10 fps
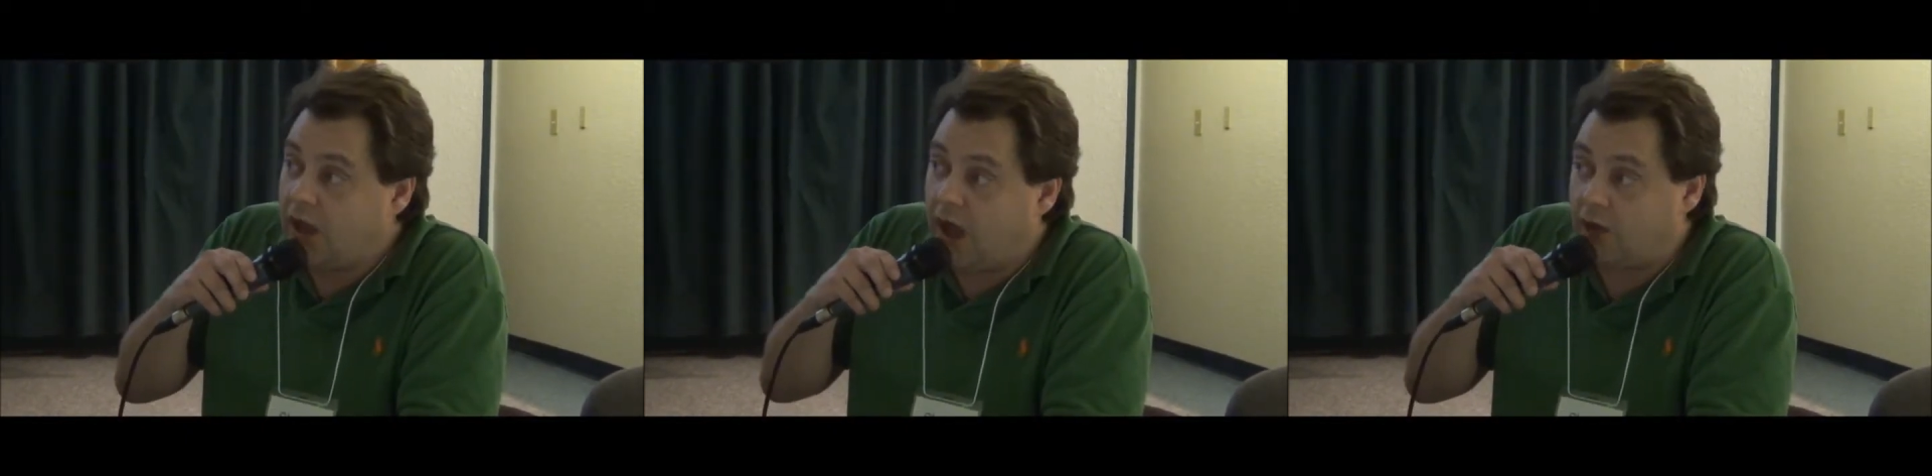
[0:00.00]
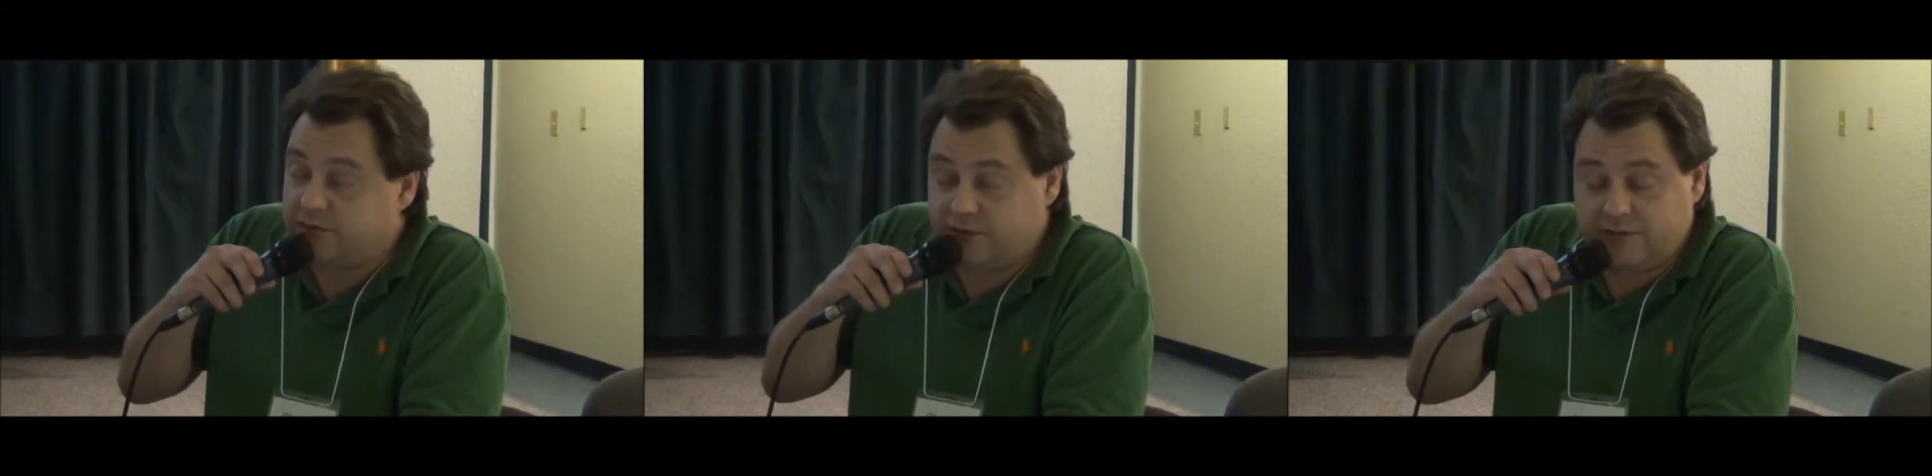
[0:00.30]

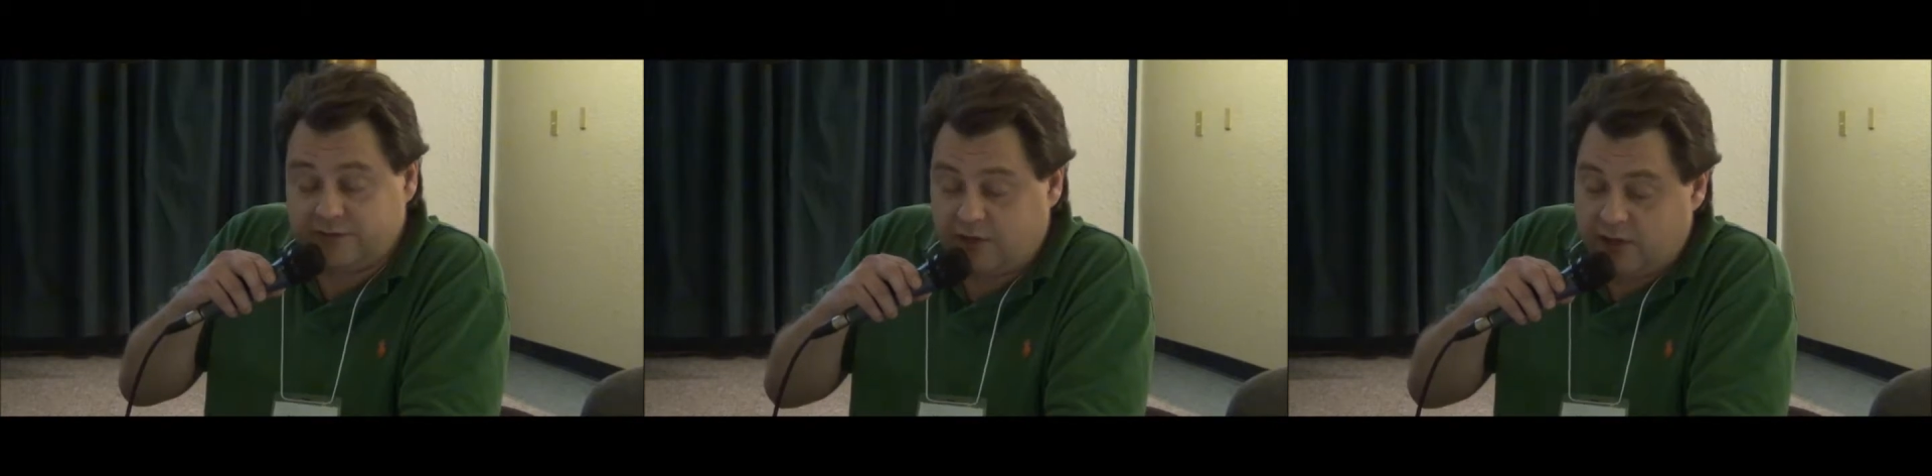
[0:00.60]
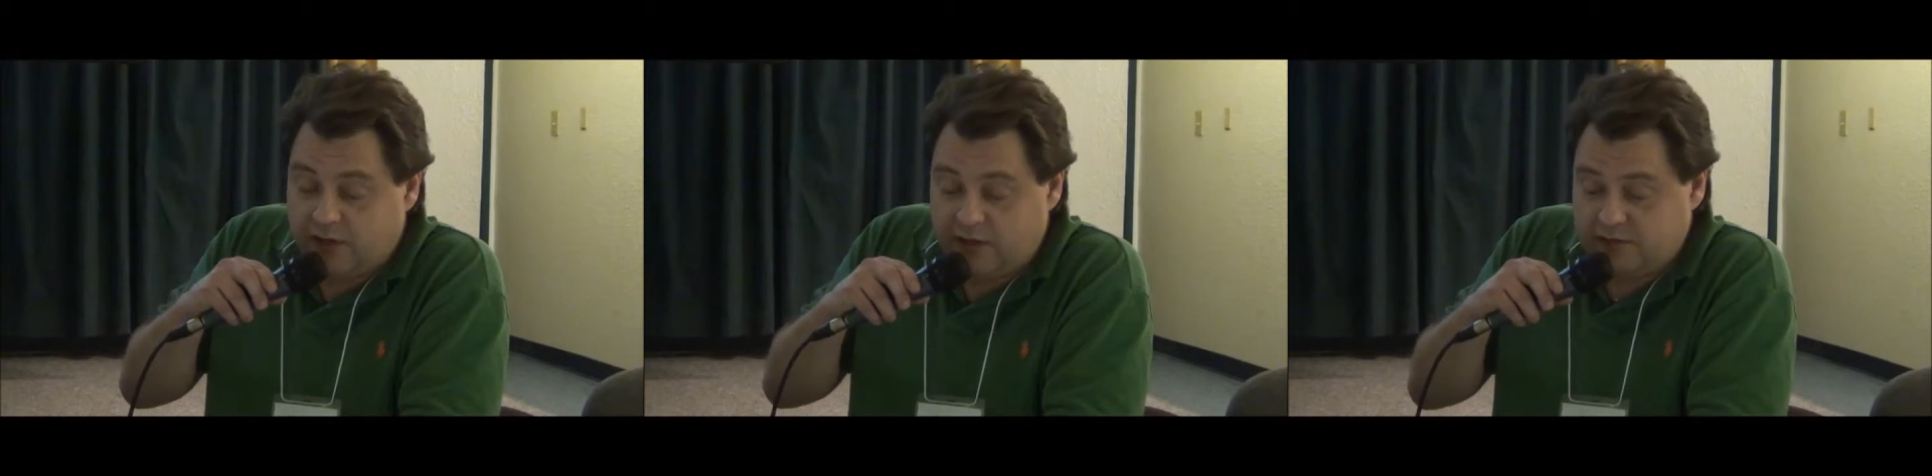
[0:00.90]
Housing
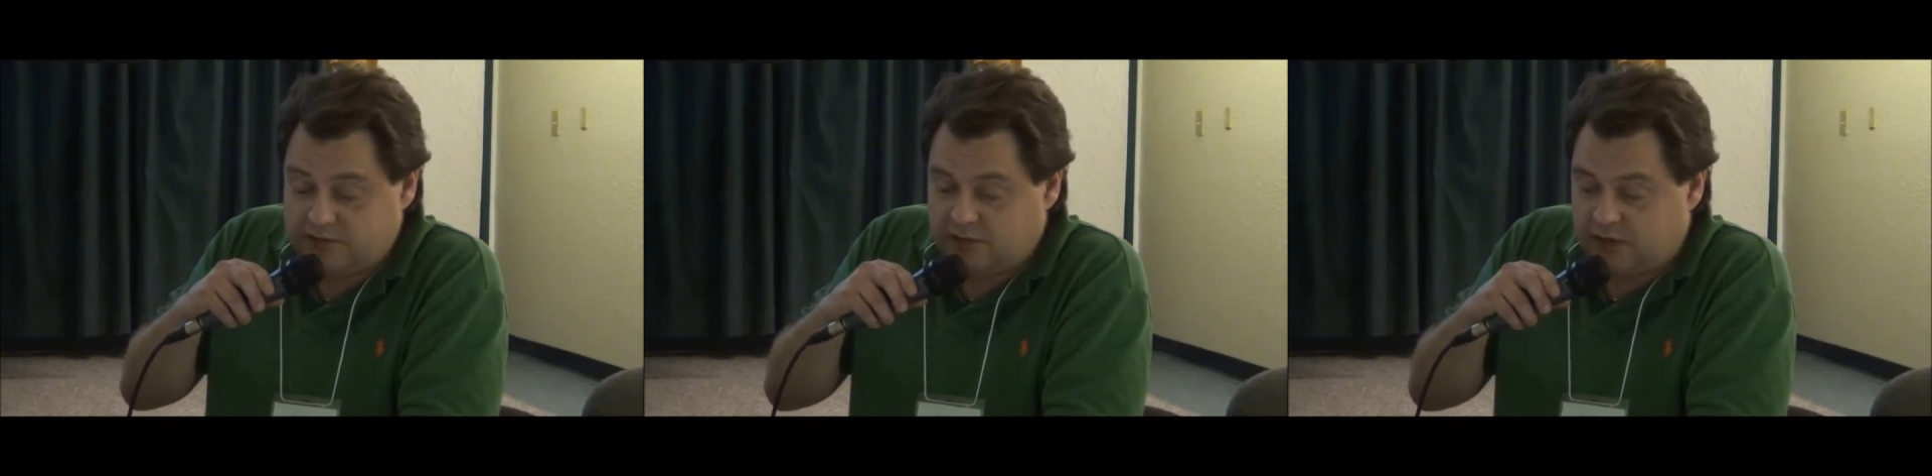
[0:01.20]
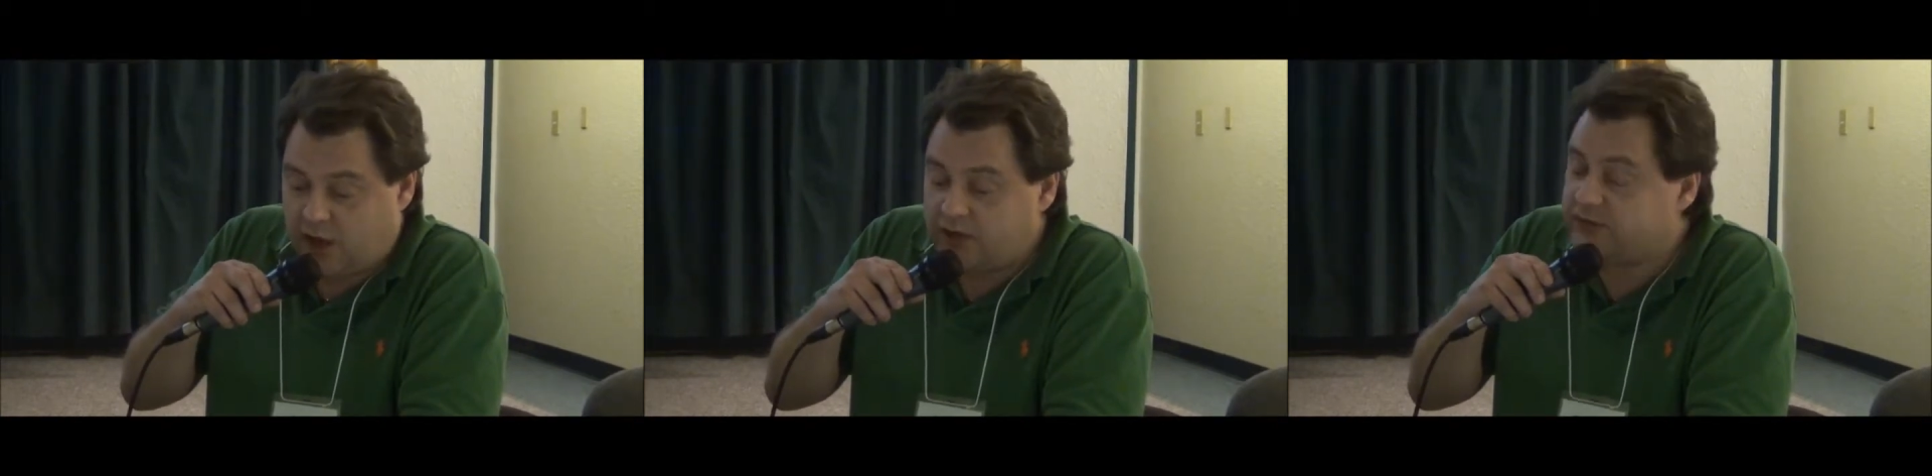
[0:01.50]
studies,
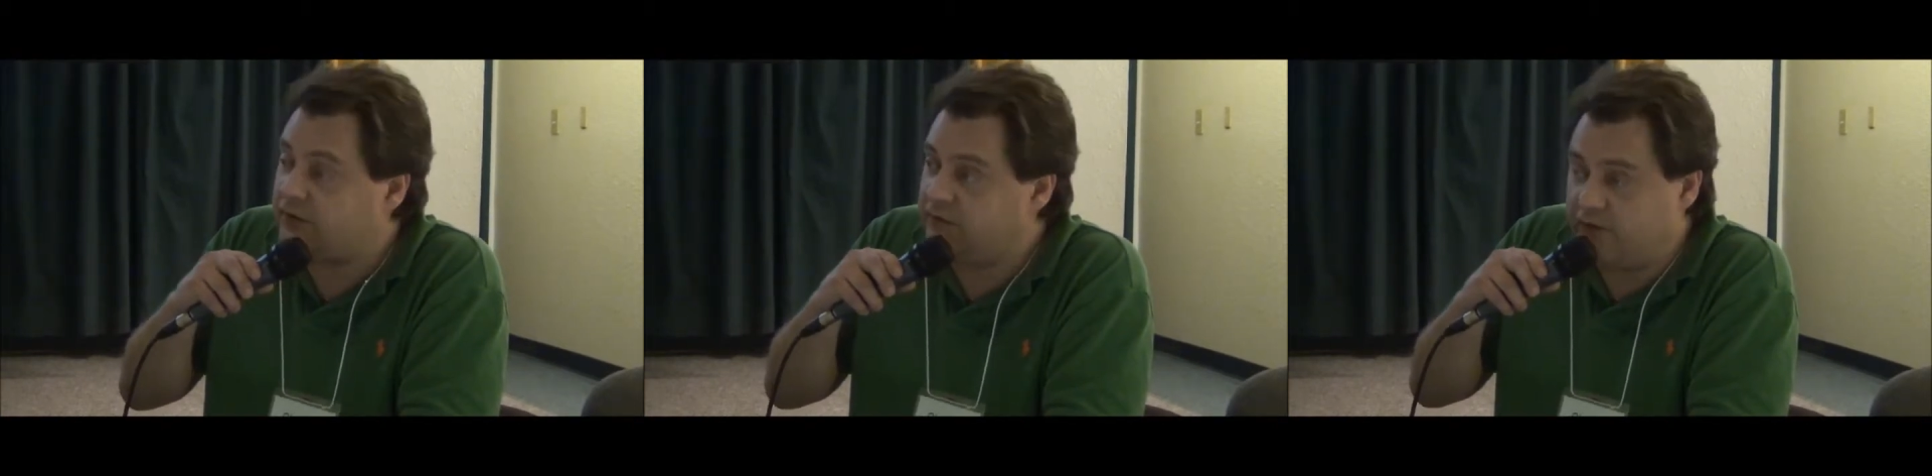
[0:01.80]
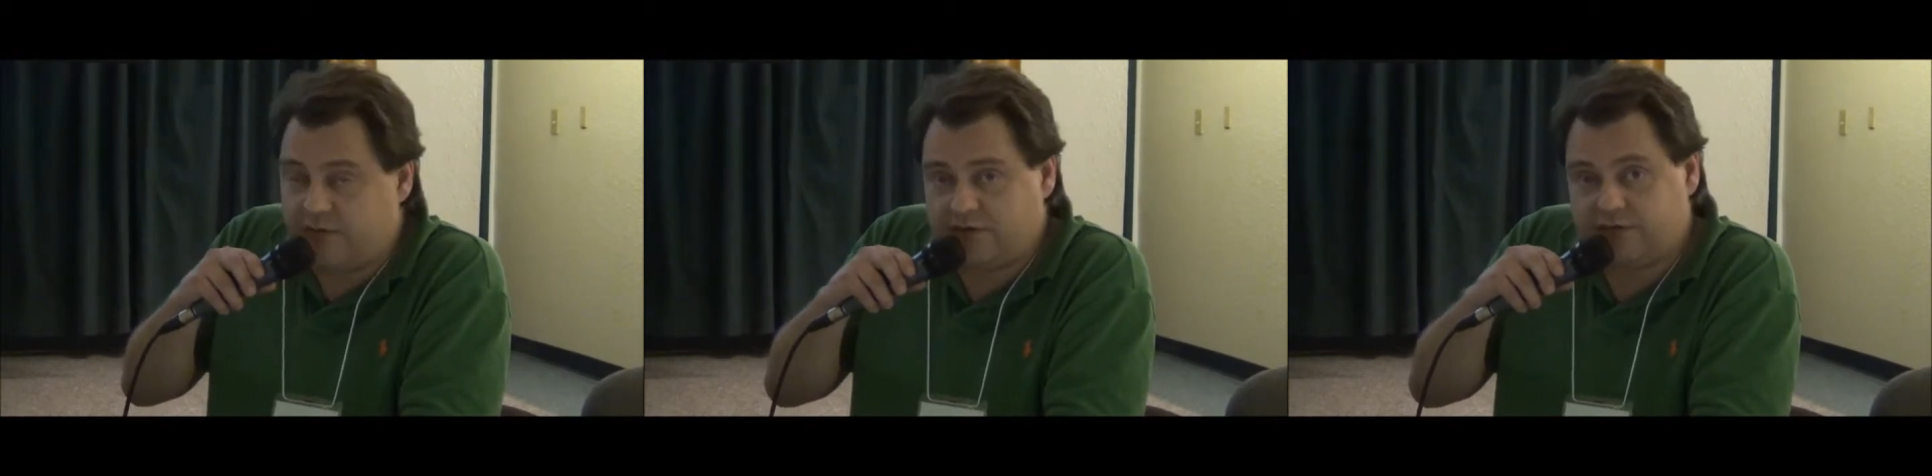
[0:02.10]
cost of
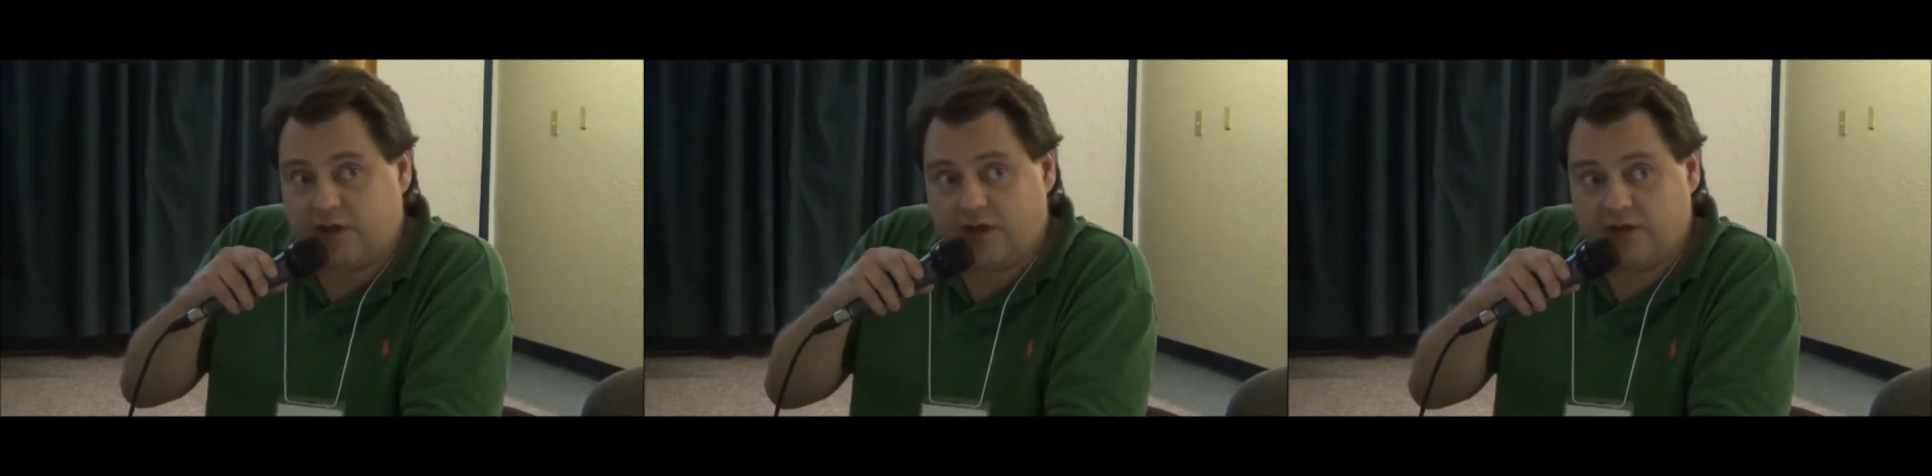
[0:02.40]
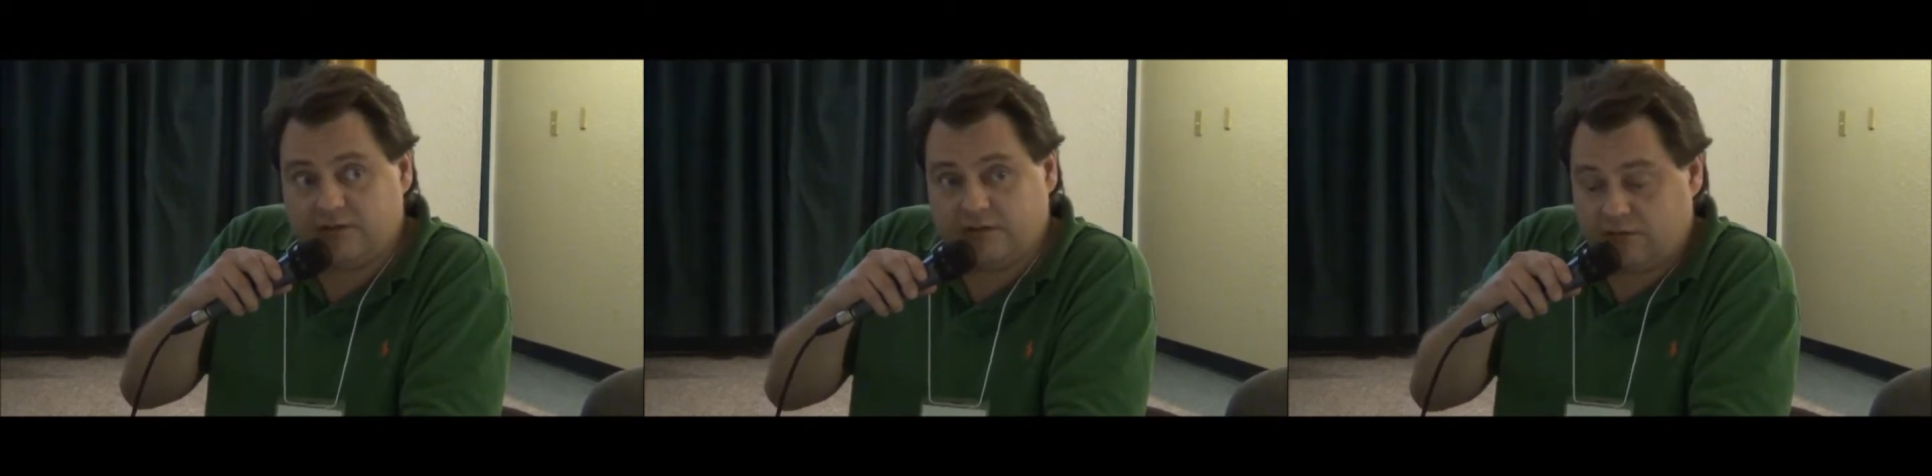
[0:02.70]
living
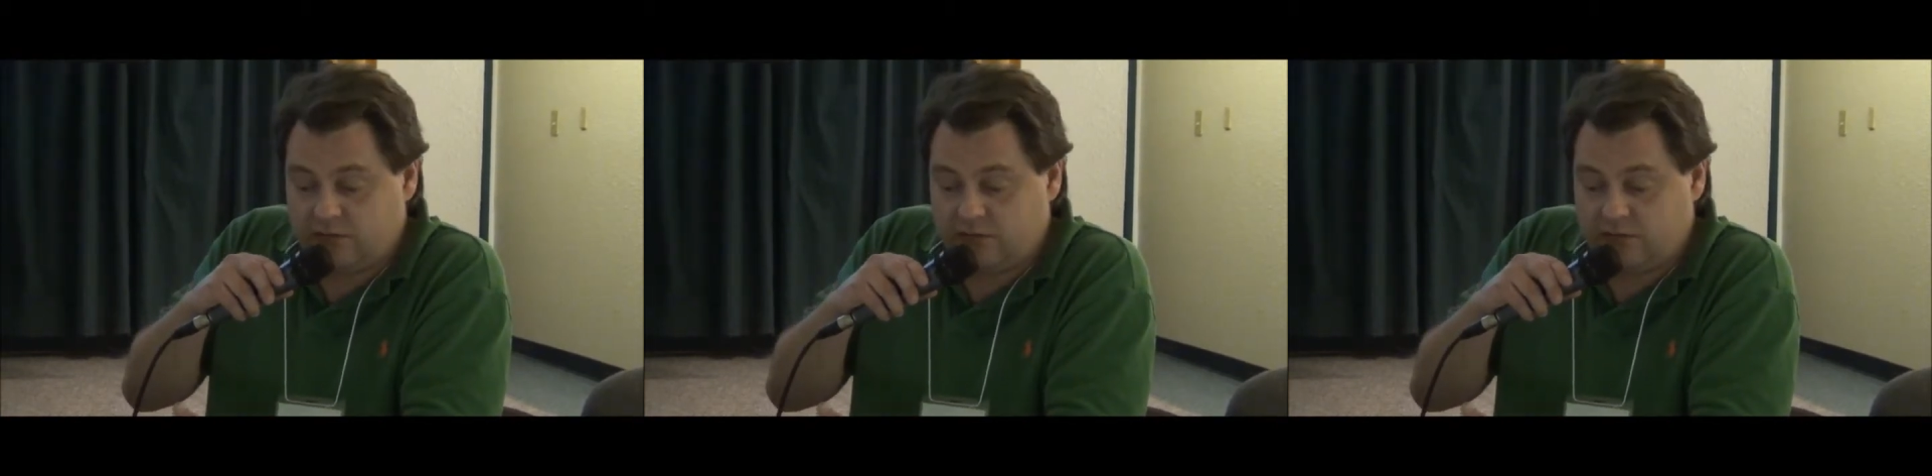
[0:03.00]
studies,